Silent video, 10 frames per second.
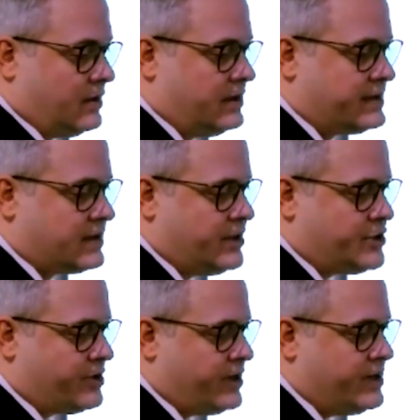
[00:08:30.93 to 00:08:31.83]
this
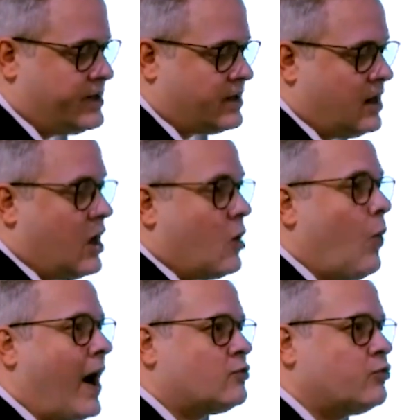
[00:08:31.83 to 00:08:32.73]
lesion here,
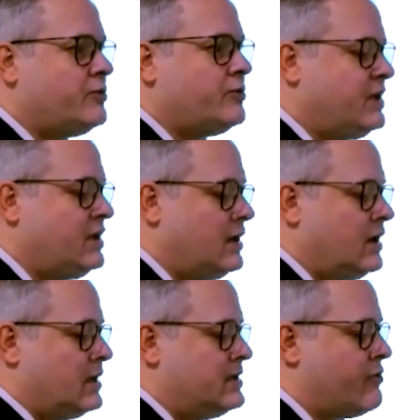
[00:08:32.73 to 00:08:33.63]
what would be
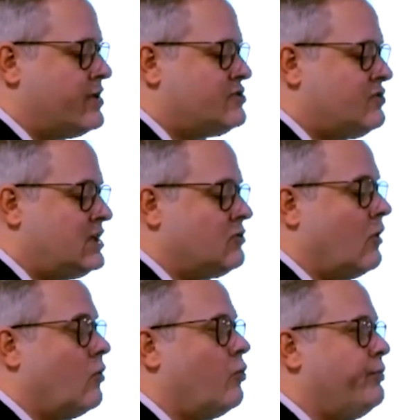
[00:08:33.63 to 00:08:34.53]
the
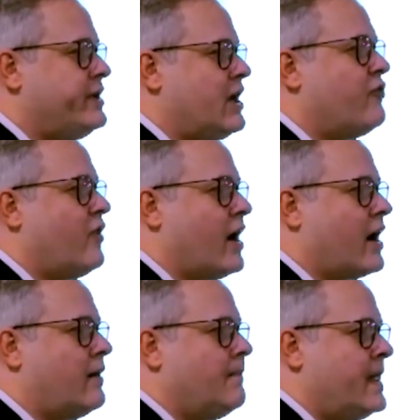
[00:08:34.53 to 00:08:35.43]
residual MIFR,